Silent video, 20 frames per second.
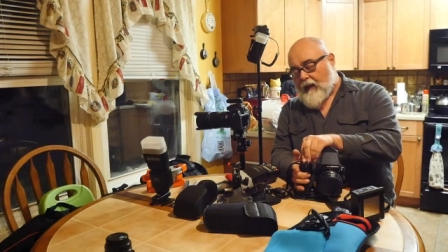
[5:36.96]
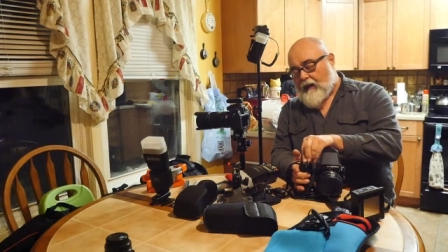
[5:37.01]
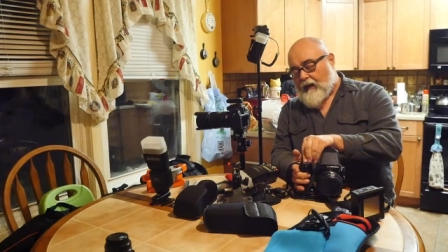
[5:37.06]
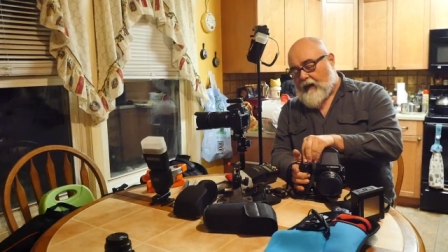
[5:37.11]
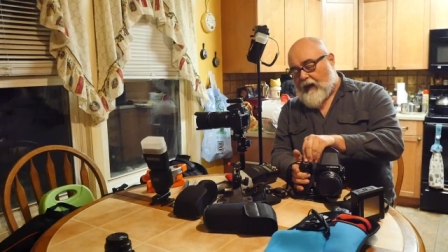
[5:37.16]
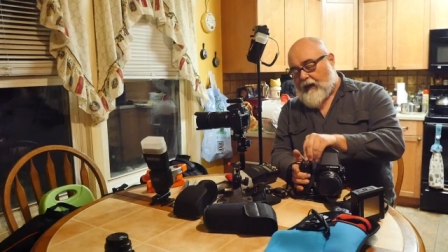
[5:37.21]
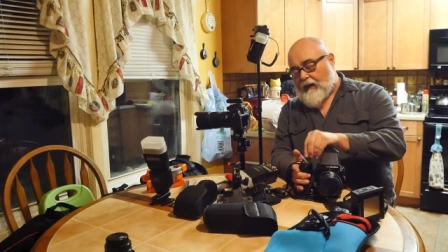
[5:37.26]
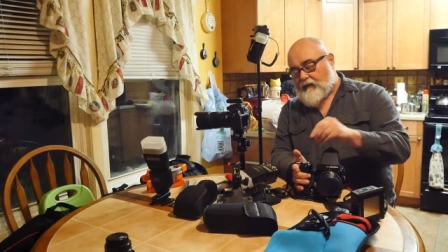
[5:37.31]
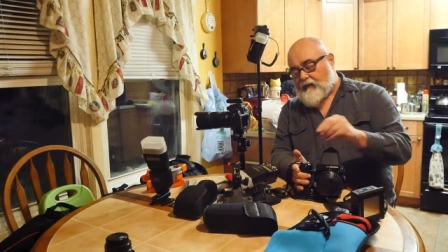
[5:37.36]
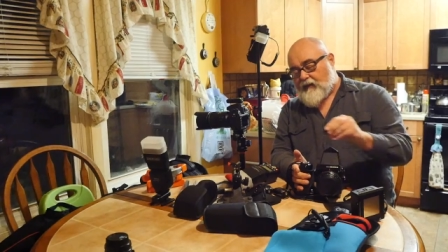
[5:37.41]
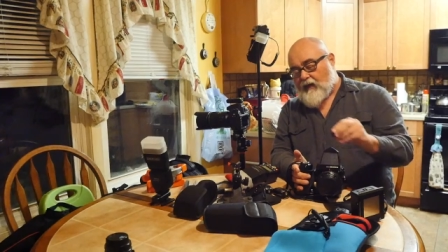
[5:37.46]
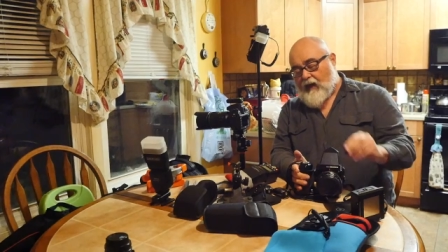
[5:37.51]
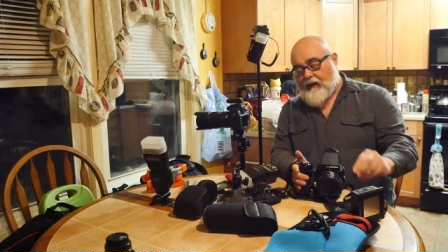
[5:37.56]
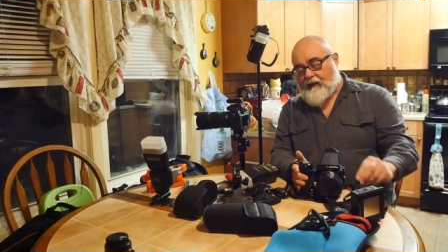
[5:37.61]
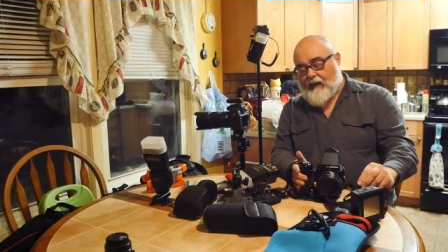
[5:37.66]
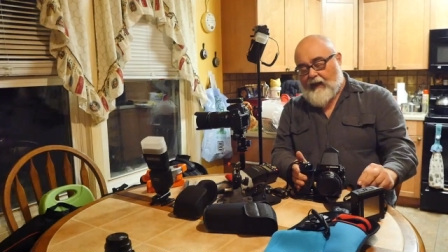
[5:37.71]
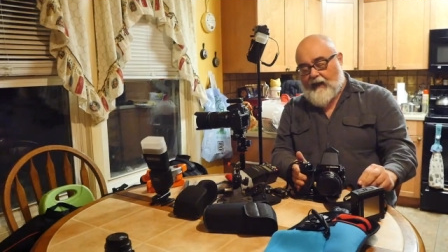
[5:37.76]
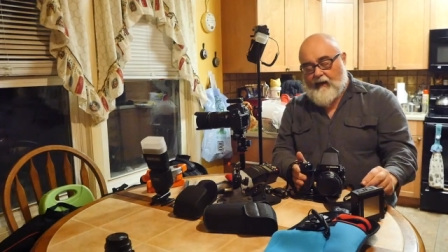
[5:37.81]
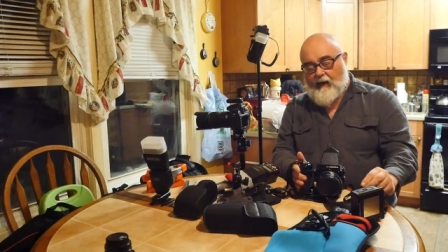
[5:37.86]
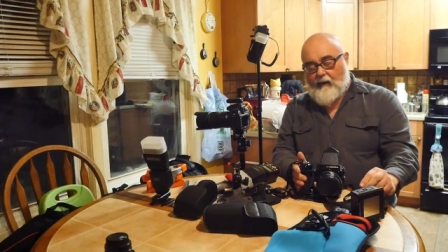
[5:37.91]
I can
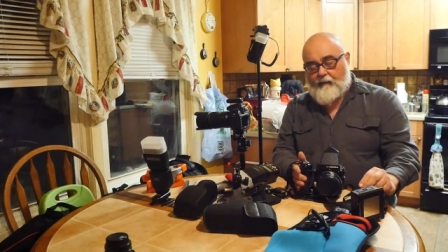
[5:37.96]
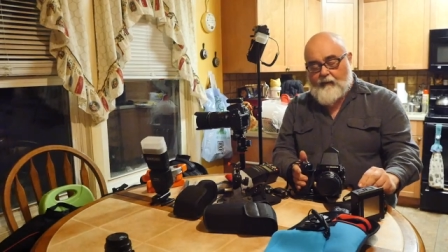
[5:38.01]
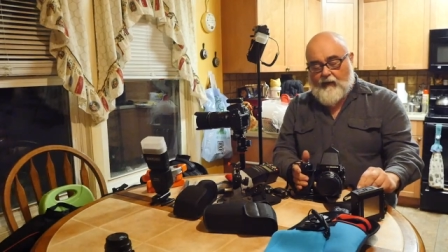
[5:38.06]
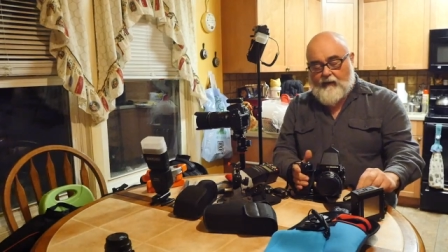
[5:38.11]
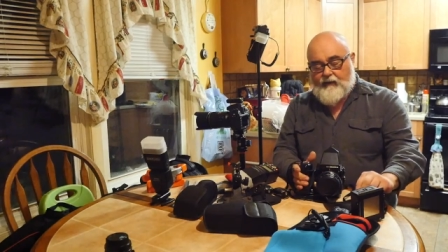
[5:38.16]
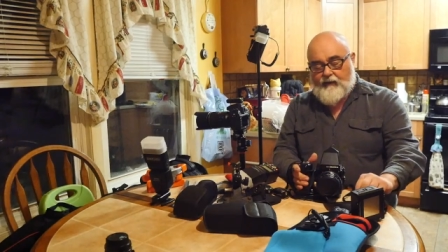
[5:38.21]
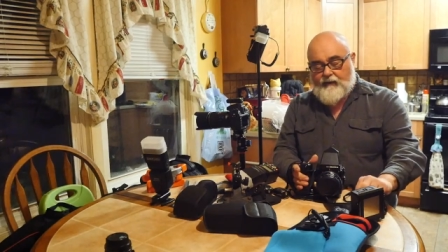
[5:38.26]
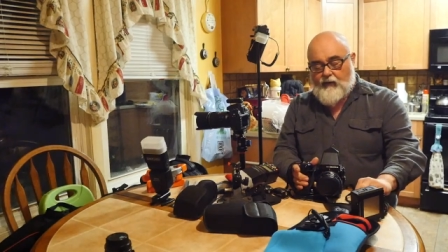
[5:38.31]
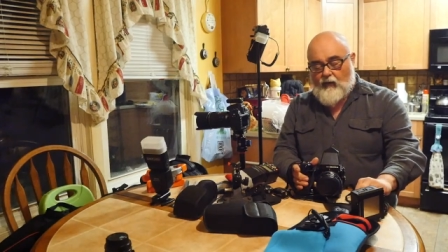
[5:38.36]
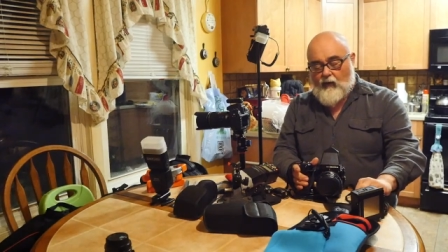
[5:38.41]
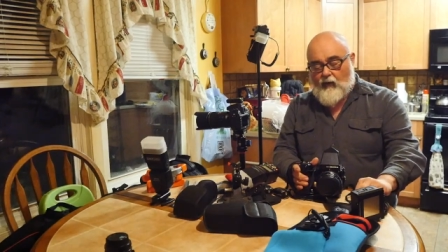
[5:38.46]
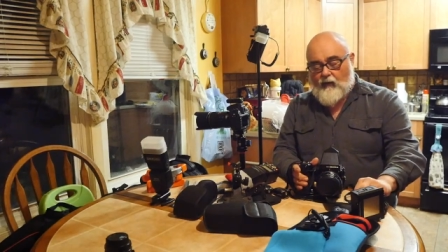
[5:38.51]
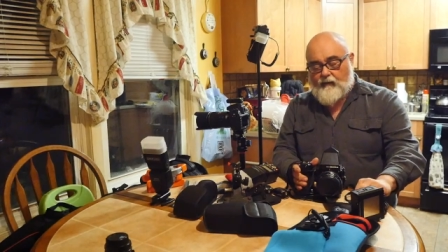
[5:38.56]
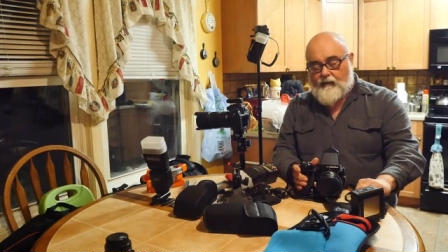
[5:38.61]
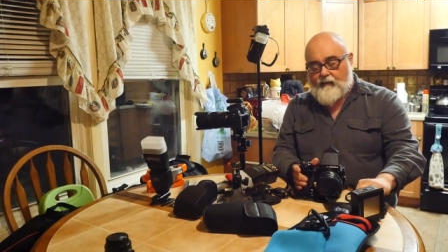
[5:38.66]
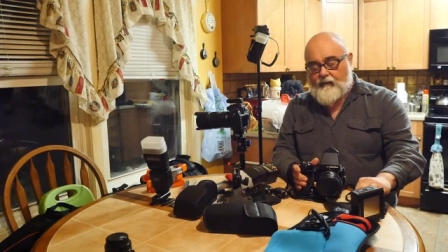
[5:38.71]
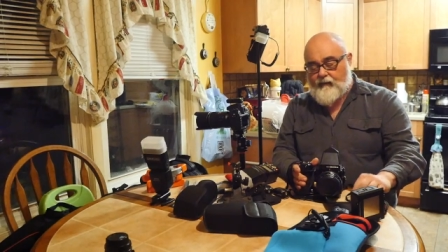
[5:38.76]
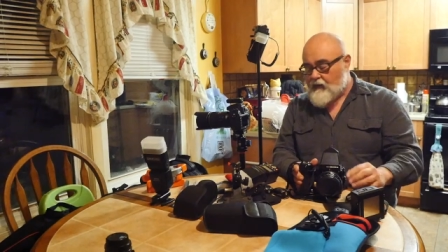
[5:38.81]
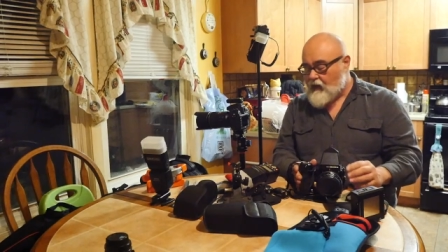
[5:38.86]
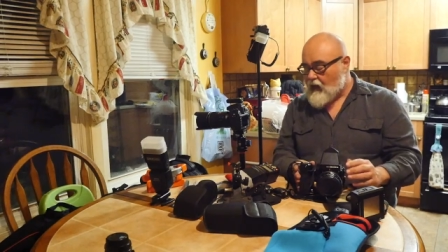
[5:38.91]
slide that up on this
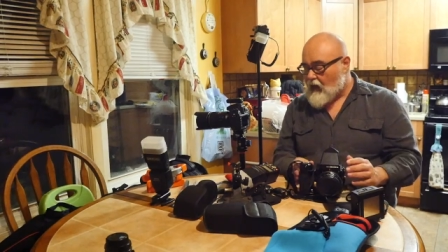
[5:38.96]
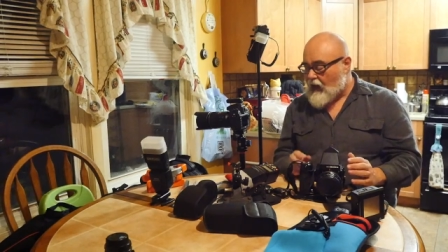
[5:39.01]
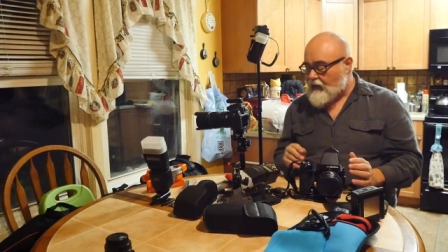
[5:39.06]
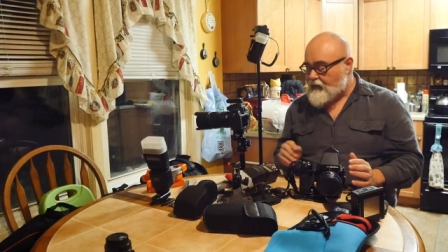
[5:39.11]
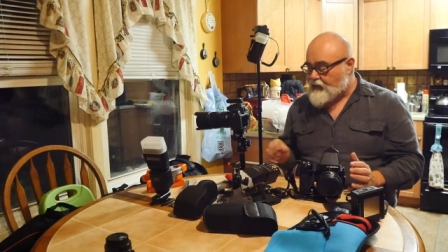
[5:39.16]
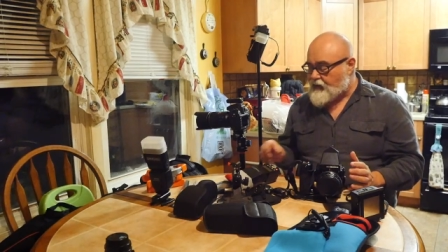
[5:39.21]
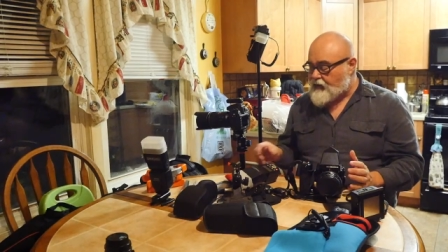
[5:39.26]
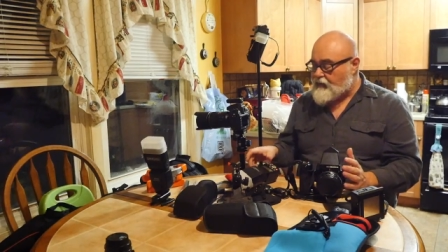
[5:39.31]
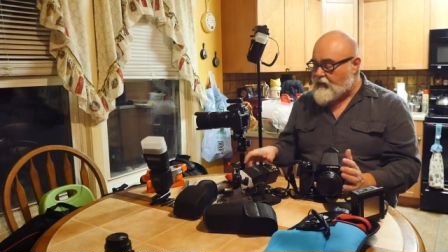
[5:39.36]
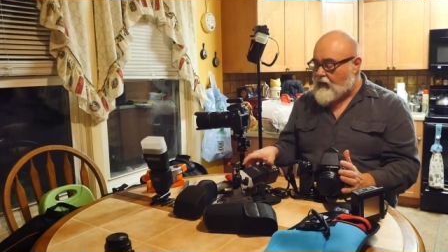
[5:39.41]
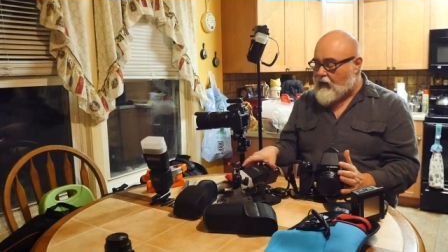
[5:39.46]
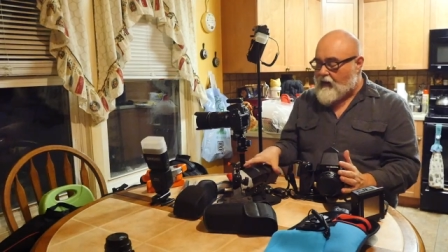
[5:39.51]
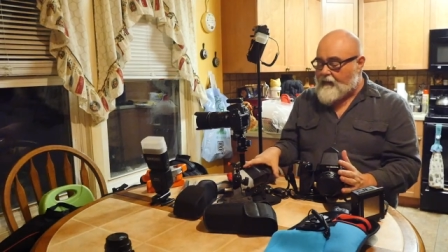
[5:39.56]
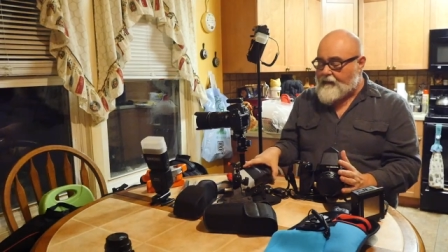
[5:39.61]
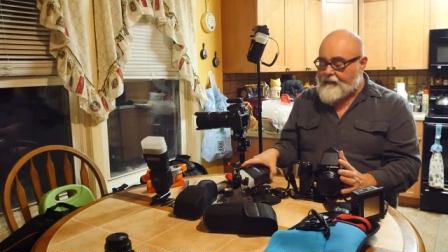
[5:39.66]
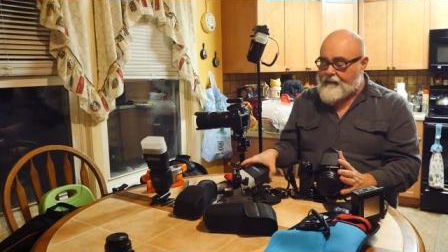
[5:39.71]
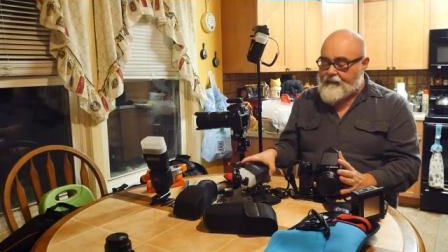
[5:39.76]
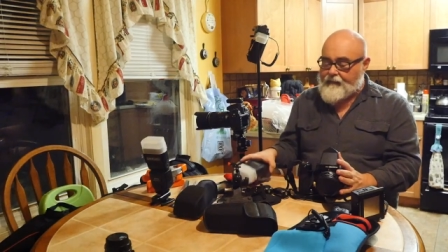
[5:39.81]
old hot shoe here.